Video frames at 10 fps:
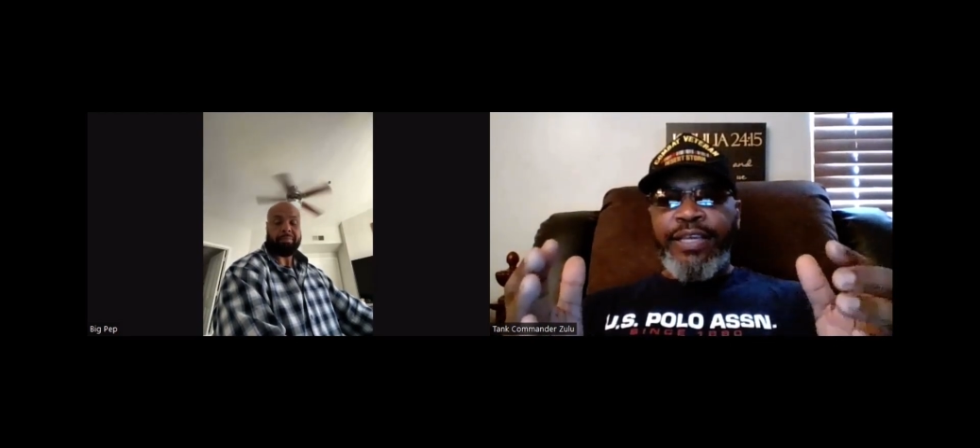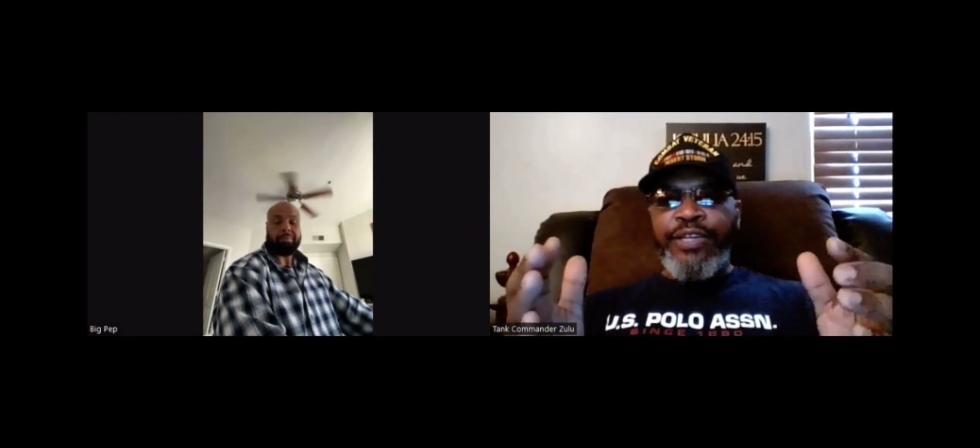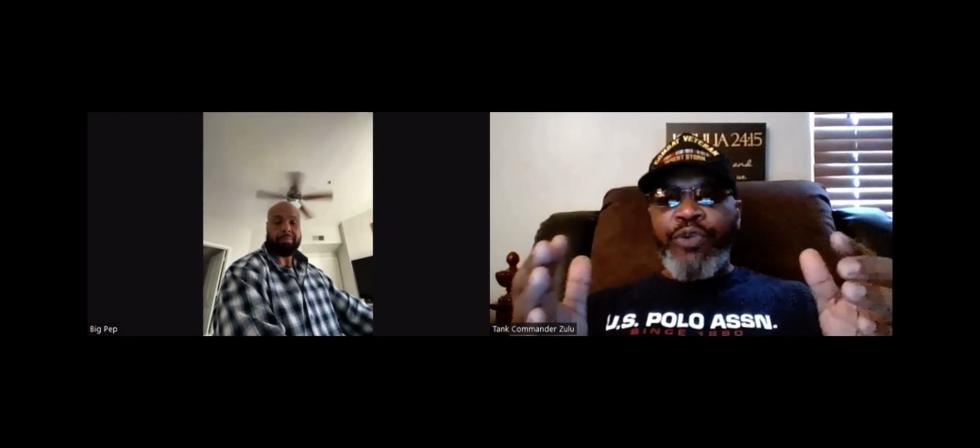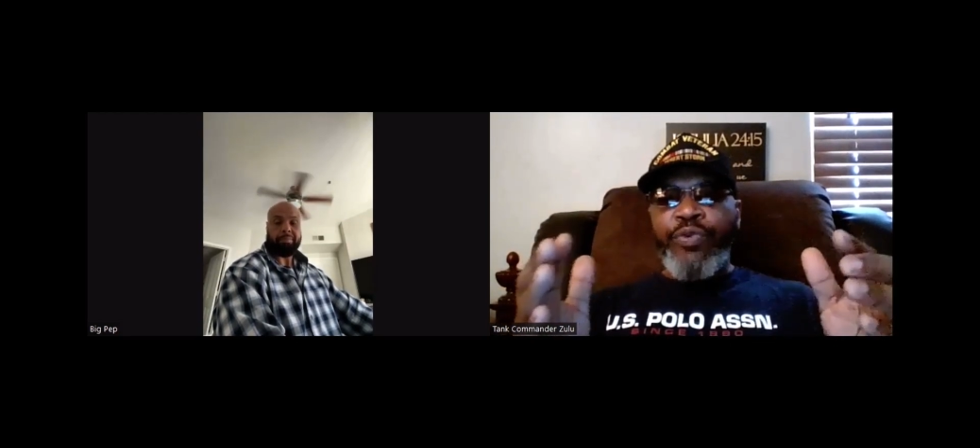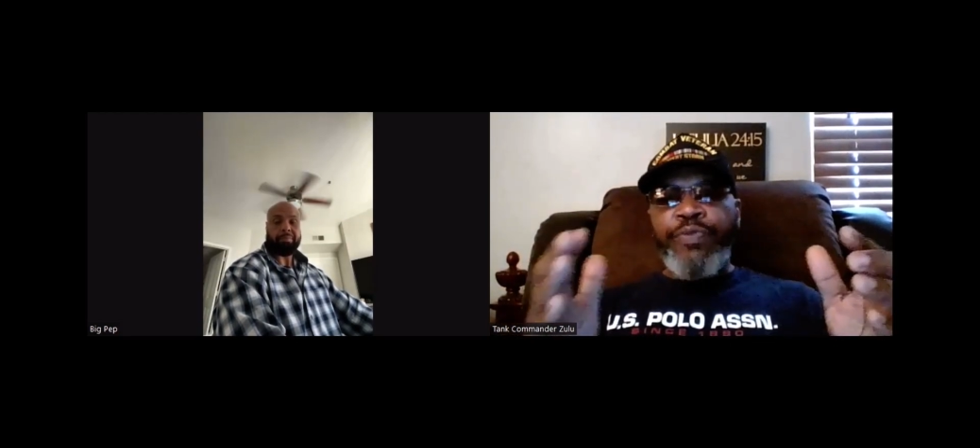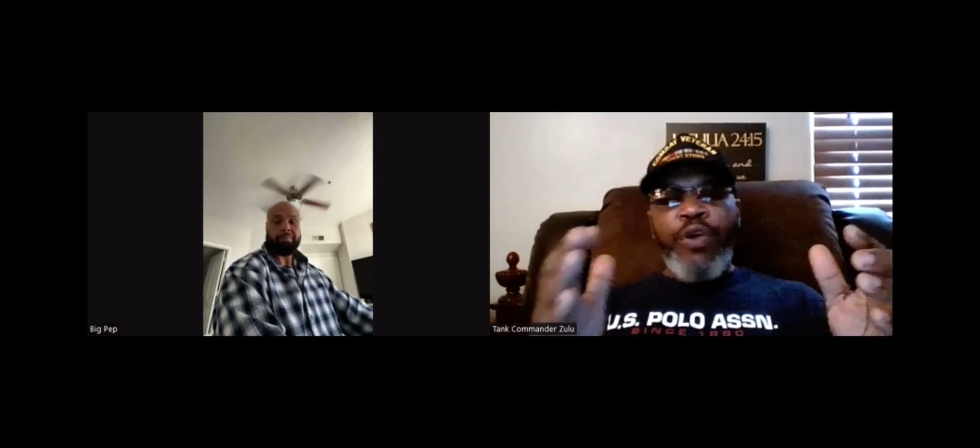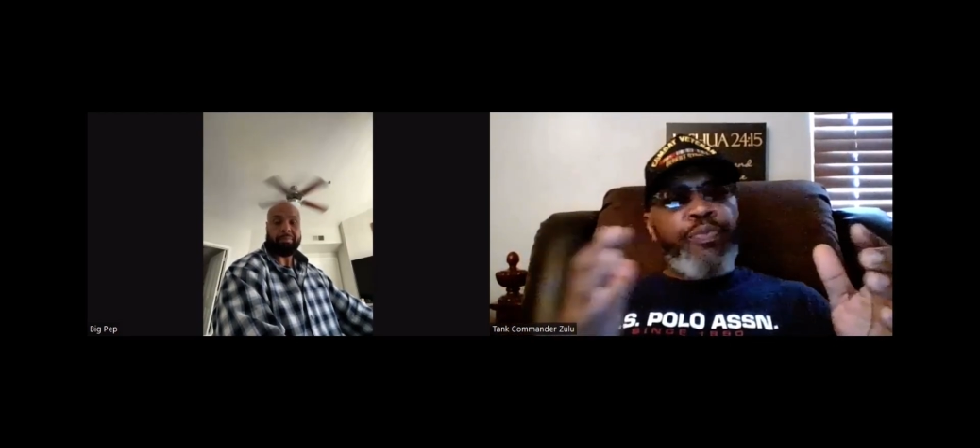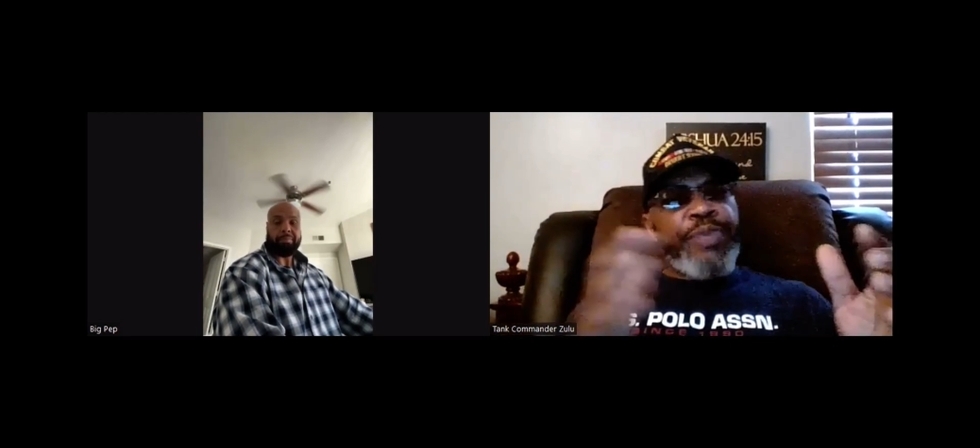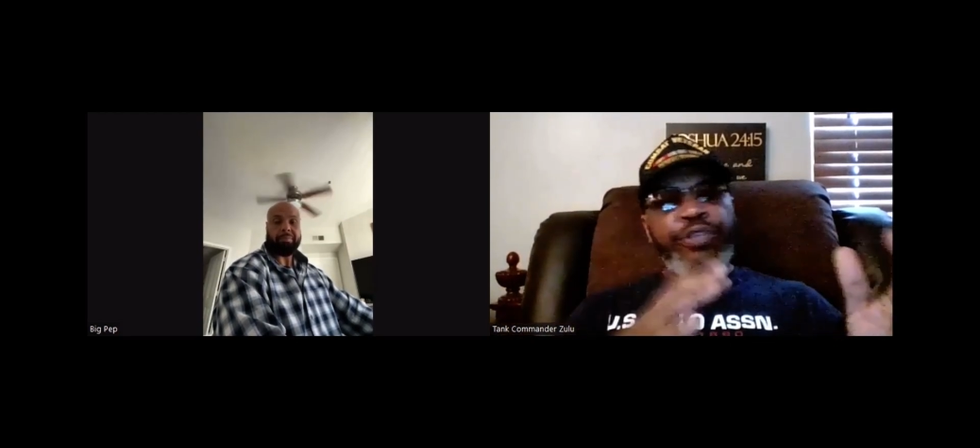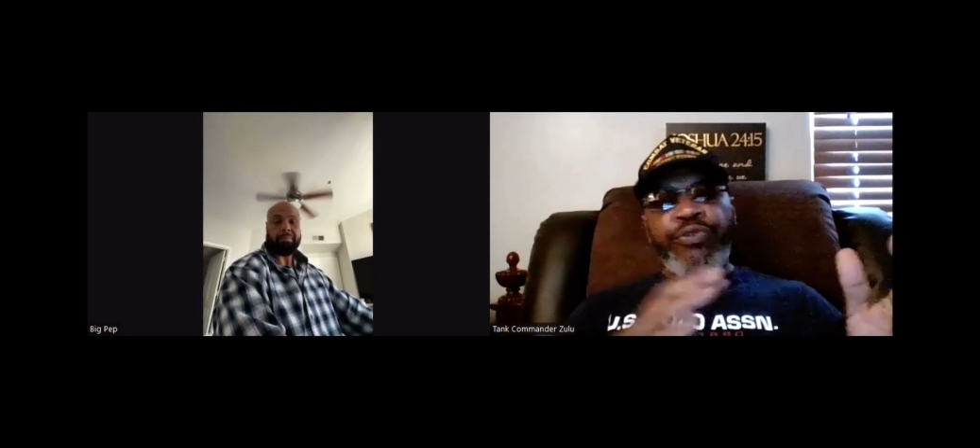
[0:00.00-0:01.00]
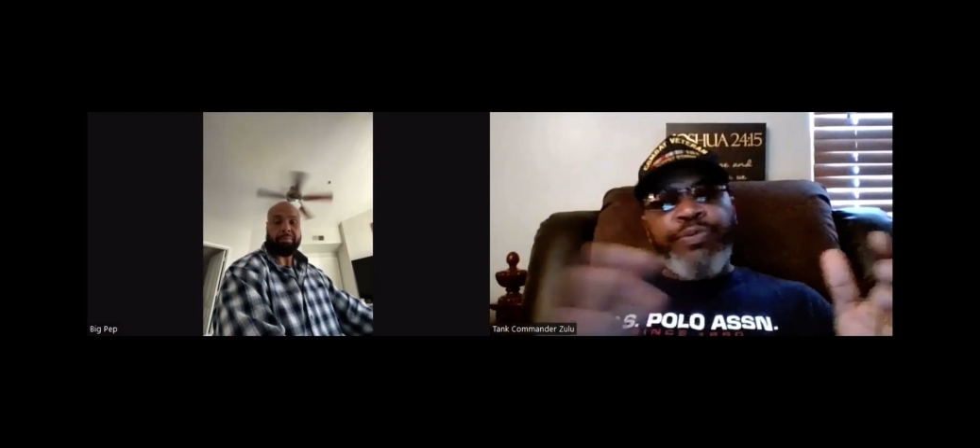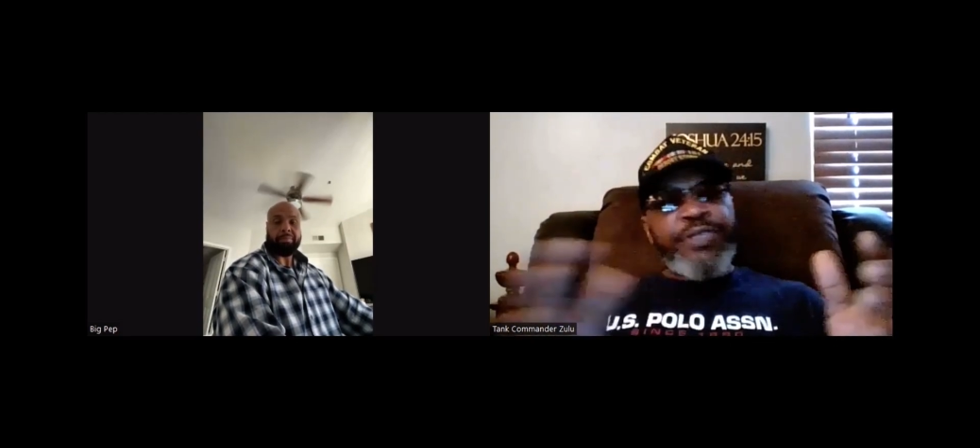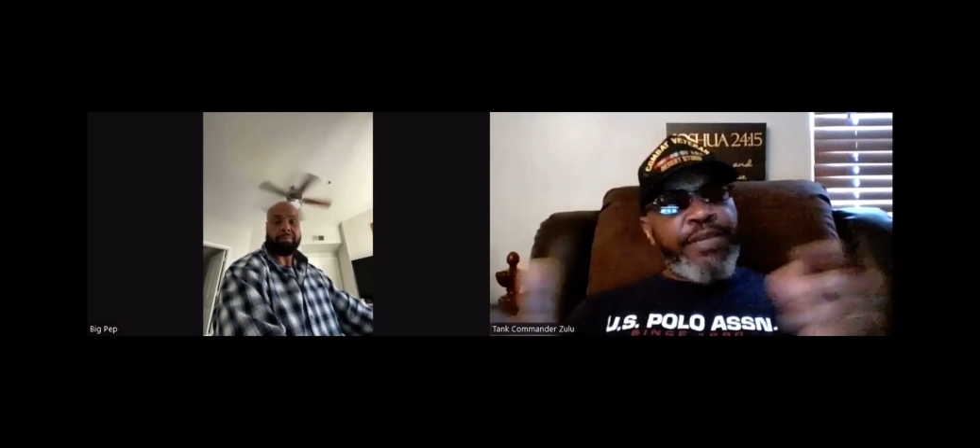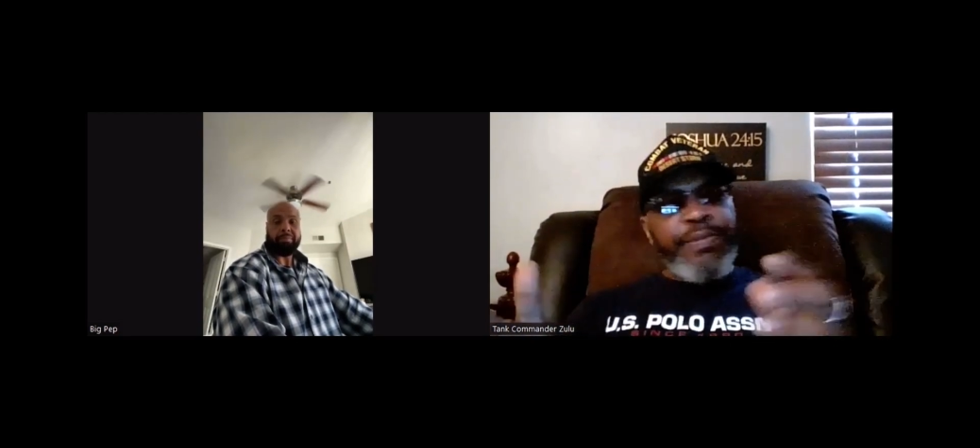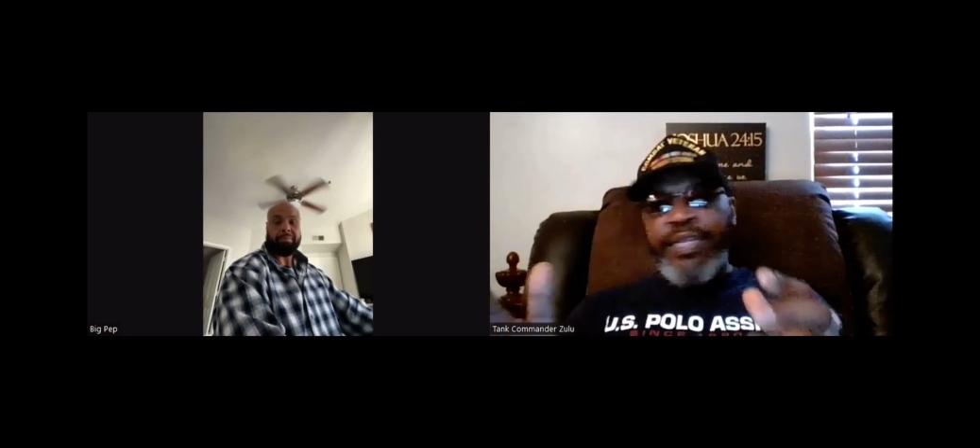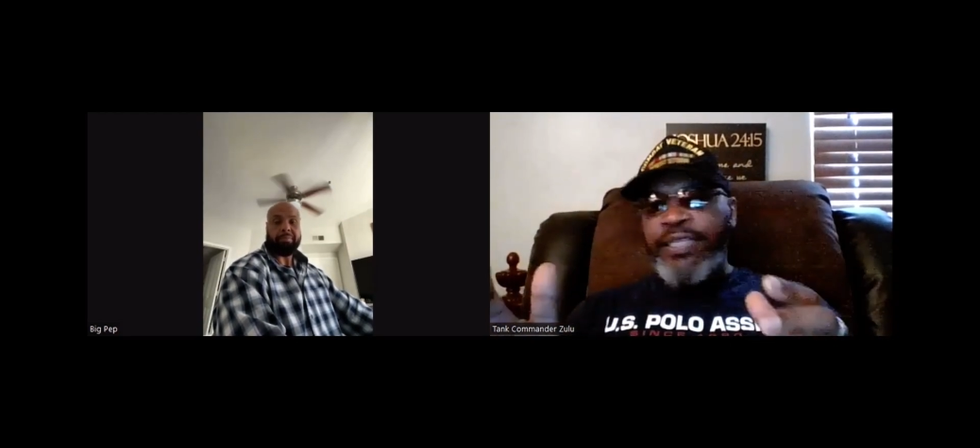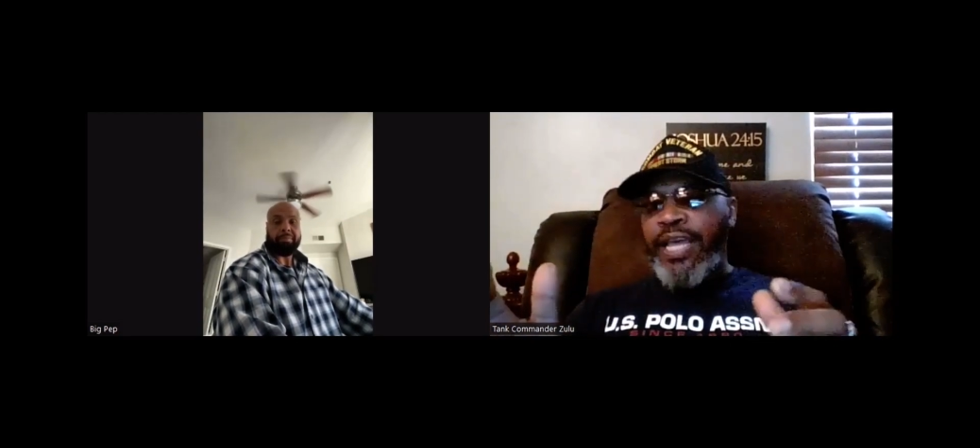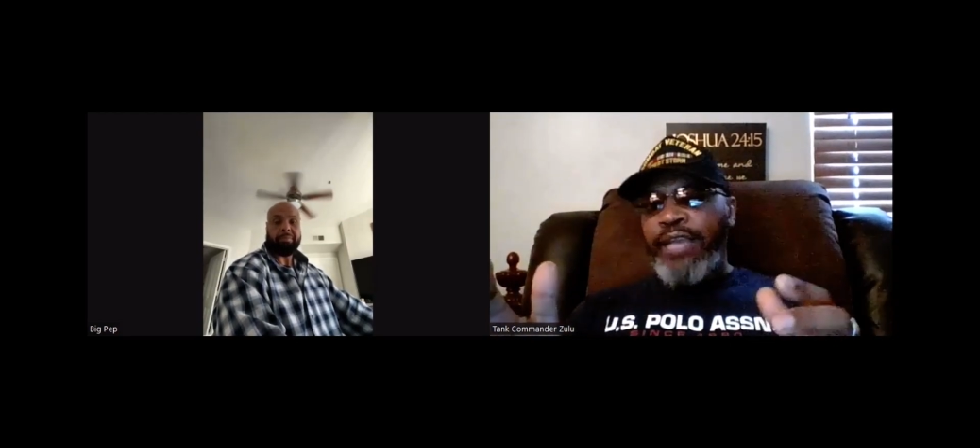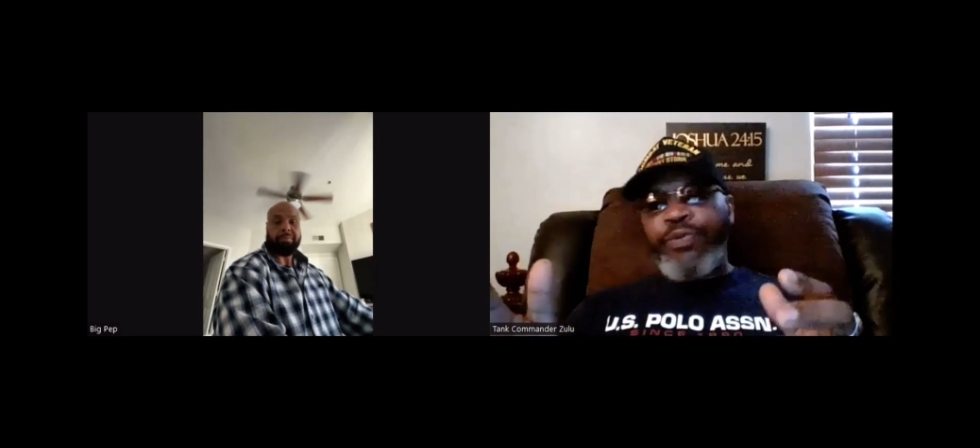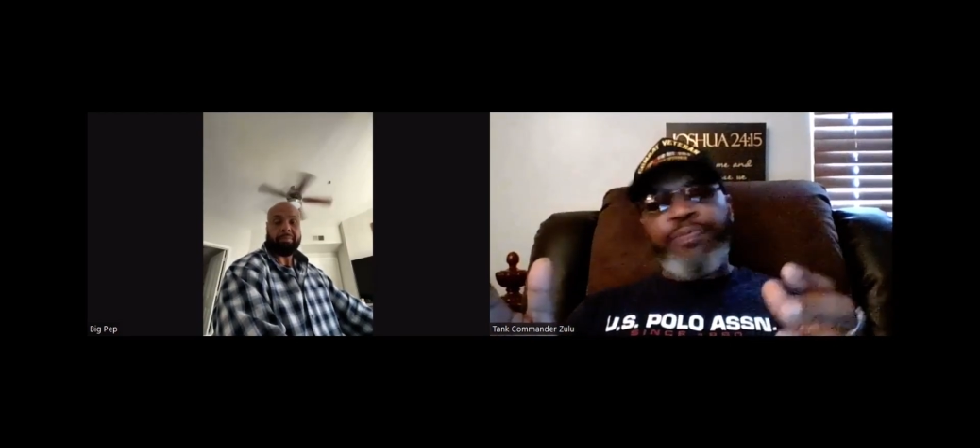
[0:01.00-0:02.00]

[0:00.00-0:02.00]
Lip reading: We've all been through some similar things.